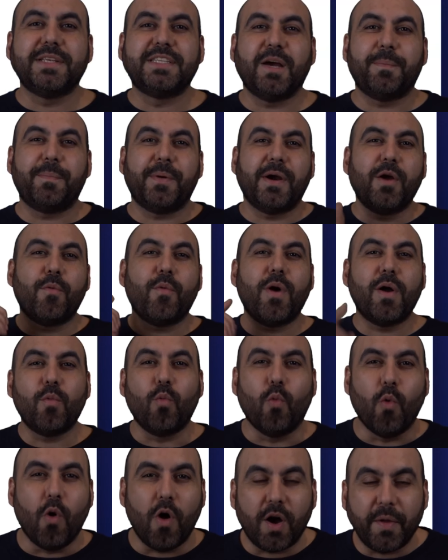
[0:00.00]
up
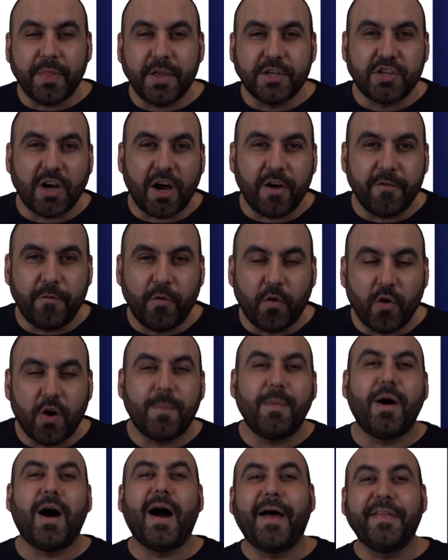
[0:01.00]
everyone? Welcome to
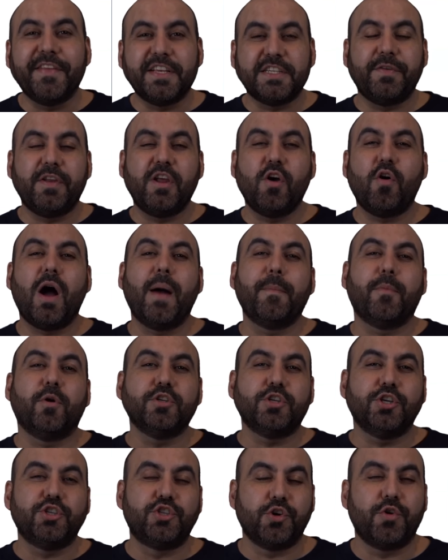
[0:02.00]
Jotform. On this video, I'm going
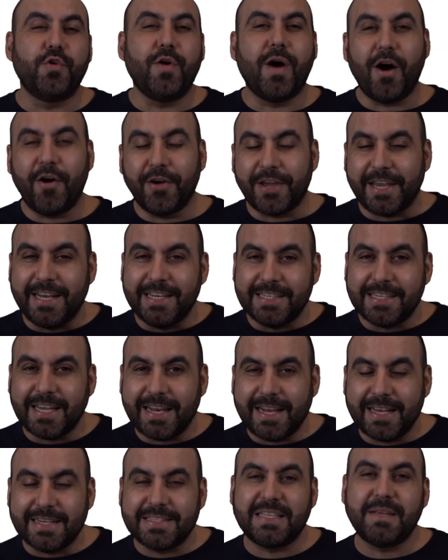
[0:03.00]
to show you how easy
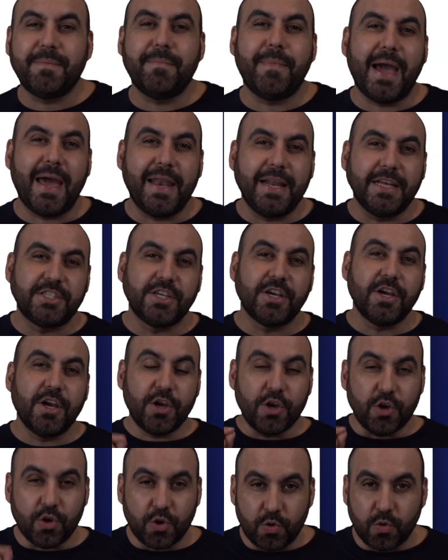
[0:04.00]
it is to manage
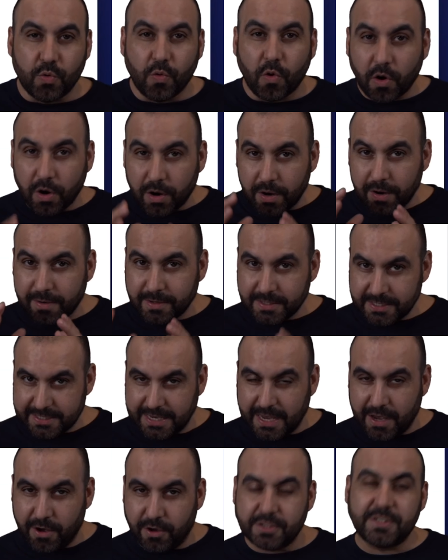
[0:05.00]
your
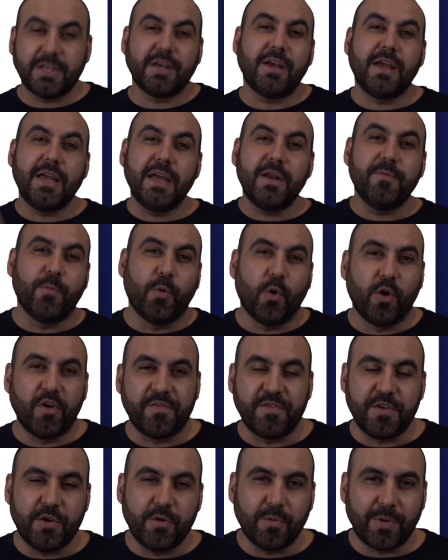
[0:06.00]
sales in board
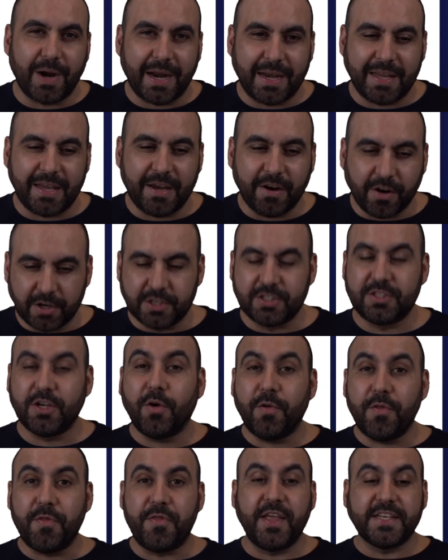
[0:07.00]
view right here.
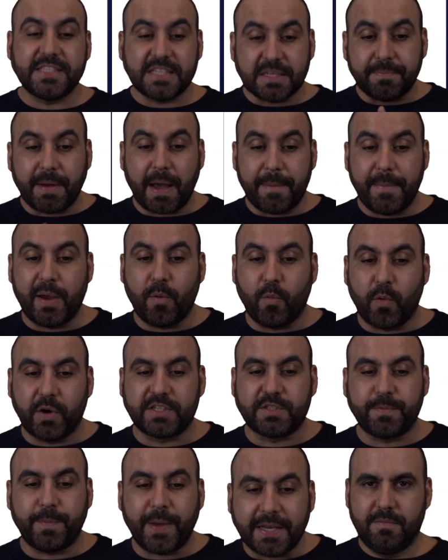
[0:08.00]
So this is my main
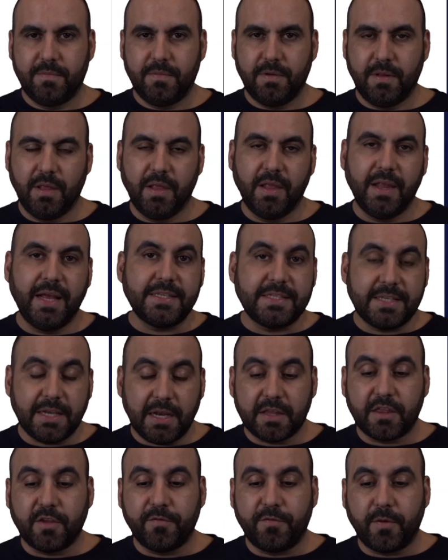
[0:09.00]
workspace. Let's
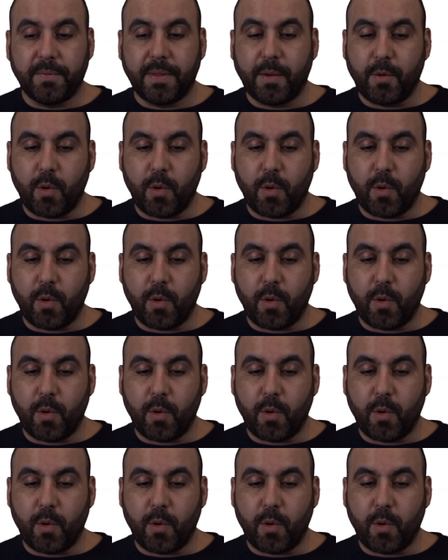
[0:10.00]
select the form that we